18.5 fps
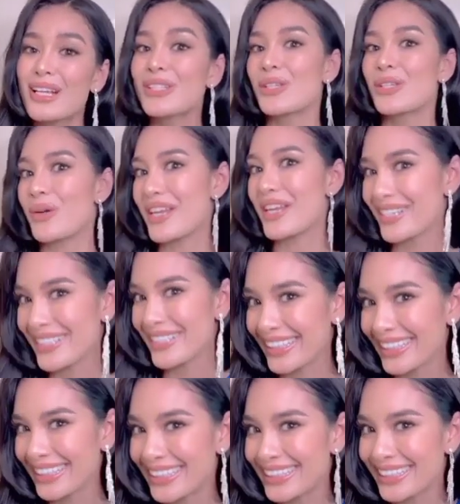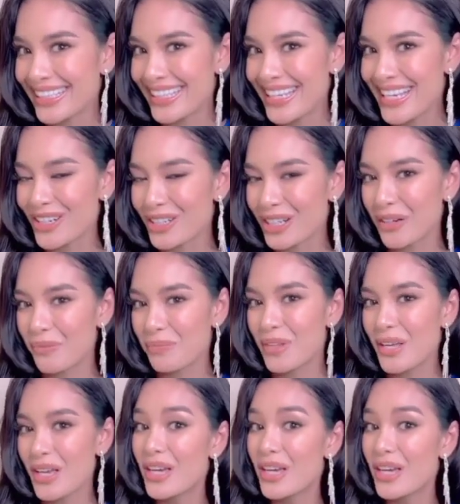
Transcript: So here's a little secret.